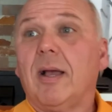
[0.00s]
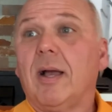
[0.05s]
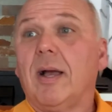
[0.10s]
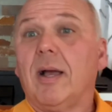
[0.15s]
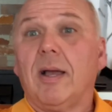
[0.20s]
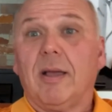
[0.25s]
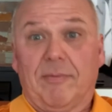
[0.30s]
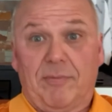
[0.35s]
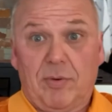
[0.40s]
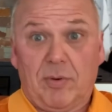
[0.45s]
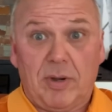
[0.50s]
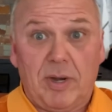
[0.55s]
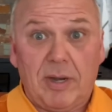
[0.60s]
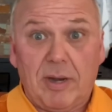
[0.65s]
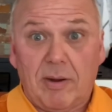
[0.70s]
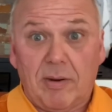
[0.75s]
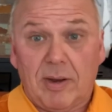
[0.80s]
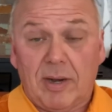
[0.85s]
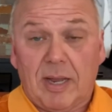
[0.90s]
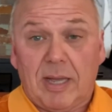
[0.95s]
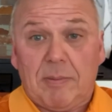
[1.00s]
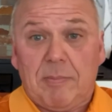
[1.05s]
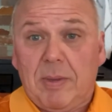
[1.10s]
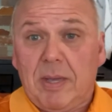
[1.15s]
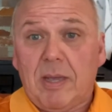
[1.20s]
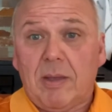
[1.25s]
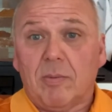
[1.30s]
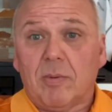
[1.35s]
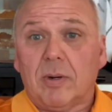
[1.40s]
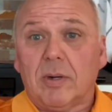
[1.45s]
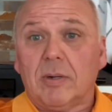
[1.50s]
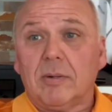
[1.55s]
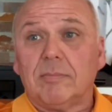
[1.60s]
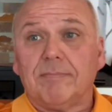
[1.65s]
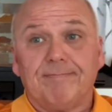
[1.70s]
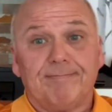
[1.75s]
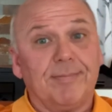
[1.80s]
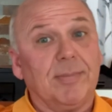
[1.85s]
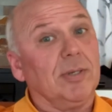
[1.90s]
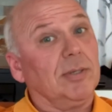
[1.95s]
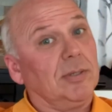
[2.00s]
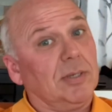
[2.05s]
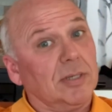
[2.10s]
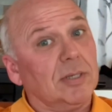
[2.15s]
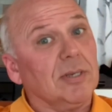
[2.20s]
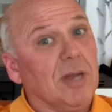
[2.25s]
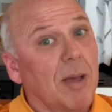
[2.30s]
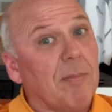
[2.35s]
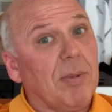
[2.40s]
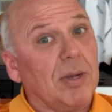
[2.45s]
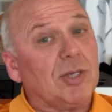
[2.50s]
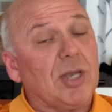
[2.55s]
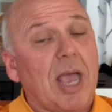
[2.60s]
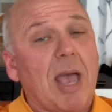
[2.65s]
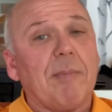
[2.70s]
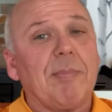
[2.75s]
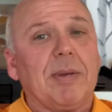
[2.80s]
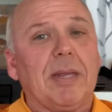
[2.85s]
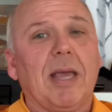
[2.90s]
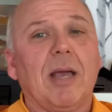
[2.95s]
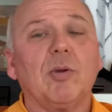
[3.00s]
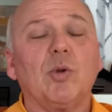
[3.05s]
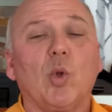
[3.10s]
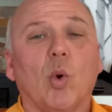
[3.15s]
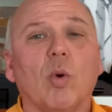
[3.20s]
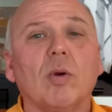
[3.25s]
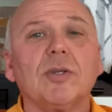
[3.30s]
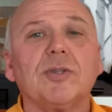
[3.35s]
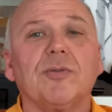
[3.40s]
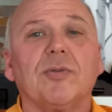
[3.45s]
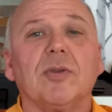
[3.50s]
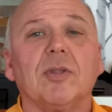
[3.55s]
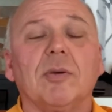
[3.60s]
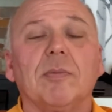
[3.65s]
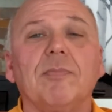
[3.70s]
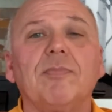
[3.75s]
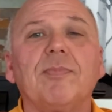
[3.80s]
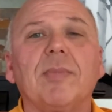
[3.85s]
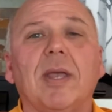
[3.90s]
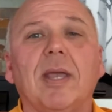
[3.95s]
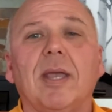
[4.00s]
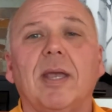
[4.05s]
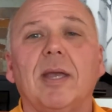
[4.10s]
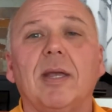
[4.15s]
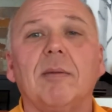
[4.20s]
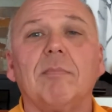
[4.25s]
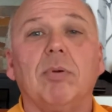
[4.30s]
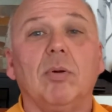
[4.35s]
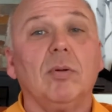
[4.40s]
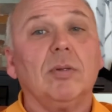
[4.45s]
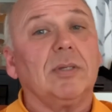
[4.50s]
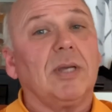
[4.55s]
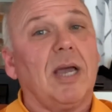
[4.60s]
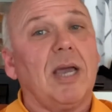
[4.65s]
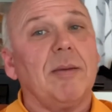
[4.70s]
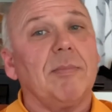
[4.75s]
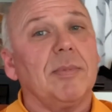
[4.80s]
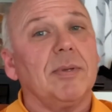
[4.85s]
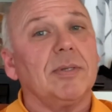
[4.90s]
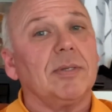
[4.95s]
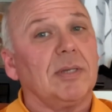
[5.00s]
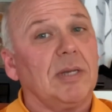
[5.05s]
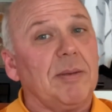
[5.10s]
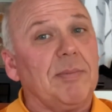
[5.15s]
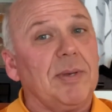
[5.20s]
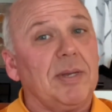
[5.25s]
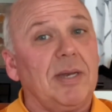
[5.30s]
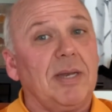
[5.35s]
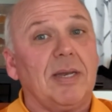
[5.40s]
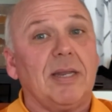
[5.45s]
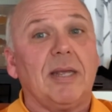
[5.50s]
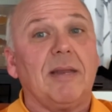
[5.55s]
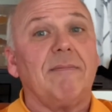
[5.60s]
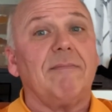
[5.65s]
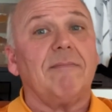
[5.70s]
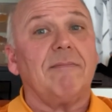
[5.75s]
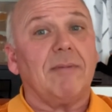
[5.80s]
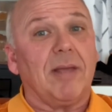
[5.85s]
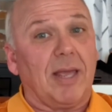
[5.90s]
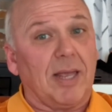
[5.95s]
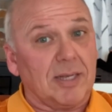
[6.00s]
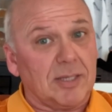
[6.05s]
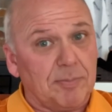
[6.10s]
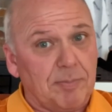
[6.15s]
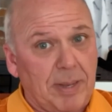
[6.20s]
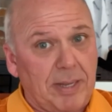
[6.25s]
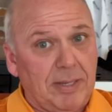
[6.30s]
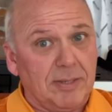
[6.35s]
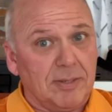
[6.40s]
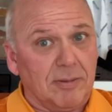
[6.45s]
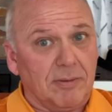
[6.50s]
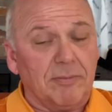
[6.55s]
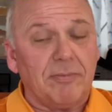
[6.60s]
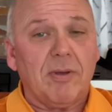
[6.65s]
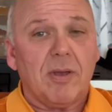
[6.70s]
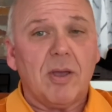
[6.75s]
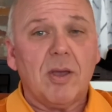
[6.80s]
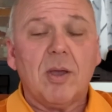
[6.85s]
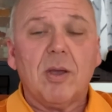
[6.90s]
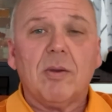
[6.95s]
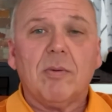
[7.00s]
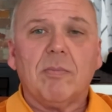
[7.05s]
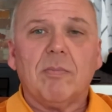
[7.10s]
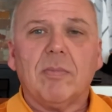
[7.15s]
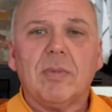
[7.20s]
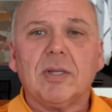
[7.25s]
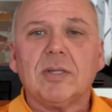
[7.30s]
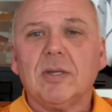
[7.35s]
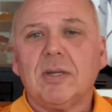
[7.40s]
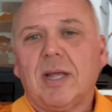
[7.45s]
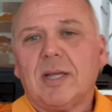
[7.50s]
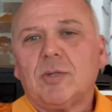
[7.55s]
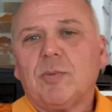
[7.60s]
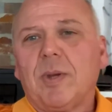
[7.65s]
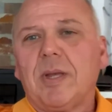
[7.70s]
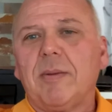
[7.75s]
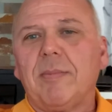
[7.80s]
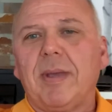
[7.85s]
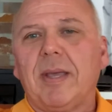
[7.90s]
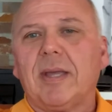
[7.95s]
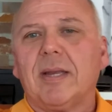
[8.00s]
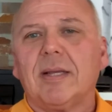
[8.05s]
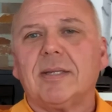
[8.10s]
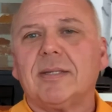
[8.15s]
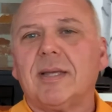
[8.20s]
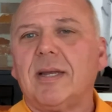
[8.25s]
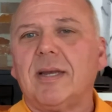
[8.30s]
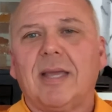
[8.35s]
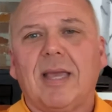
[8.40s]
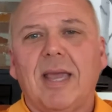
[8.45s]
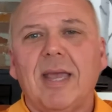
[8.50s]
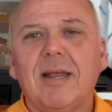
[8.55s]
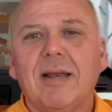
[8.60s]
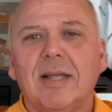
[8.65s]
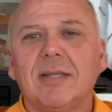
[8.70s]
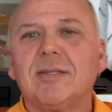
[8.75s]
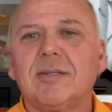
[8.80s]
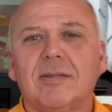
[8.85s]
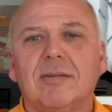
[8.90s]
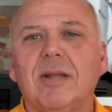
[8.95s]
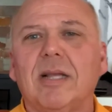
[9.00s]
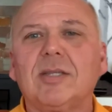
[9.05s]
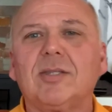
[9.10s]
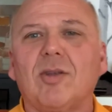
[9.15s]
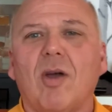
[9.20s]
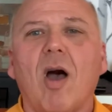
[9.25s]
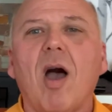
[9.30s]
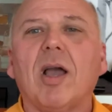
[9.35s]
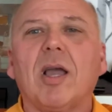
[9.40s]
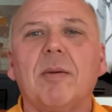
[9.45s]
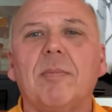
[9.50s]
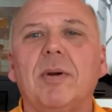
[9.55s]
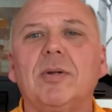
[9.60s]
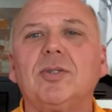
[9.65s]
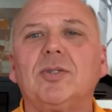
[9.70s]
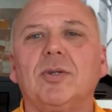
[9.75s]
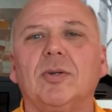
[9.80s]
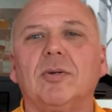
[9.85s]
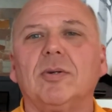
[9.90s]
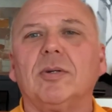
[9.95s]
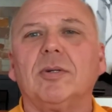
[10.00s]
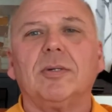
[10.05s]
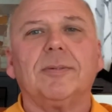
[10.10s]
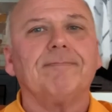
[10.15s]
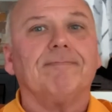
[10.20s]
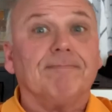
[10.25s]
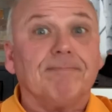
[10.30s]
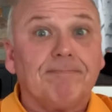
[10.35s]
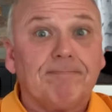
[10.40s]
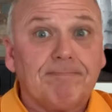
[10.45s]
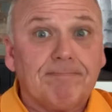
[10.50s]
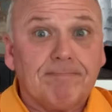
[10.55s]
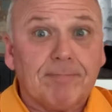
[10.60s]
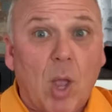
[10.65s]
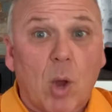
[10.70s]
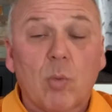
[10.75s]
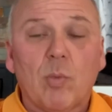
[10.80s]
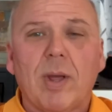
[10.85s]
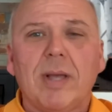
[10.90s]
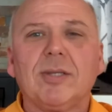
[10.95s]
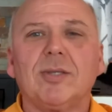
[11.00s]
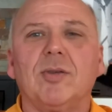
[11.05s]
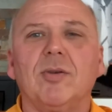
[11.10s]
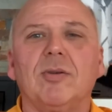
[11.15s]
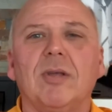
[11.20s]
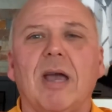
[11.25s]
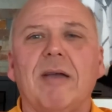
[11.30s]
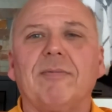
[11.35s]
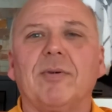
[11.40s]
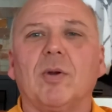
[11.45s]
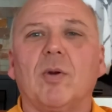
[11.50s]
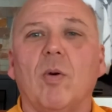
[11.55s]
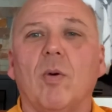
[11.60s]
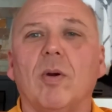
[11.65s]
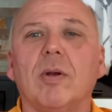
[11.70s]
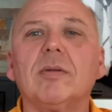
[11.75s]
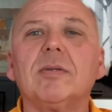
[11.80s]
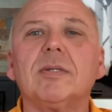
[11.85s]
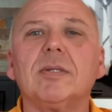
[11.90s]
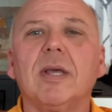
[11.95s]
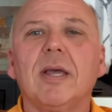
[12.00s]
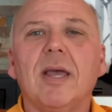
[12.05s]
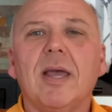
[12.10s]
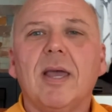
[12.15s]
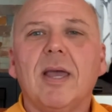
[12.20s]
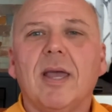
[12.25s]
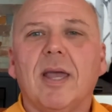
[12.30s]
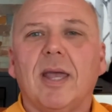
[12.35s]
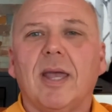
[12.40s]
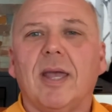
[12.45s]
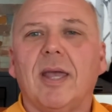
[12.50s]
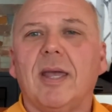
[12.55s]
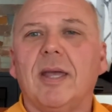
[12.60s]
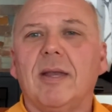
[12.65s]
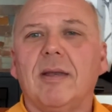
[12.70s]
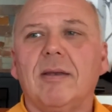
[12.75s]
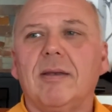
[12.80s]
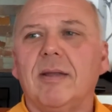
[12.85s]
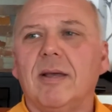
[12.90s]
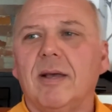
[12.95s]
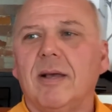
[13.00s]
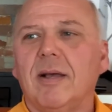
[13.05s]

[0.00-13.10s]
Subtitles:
if you're in an area like me where there's just not much happening outdoors for them and pool time is limited and expensive, it's a nice way to make it exciting. Hey, let's talk about your rescue diver course and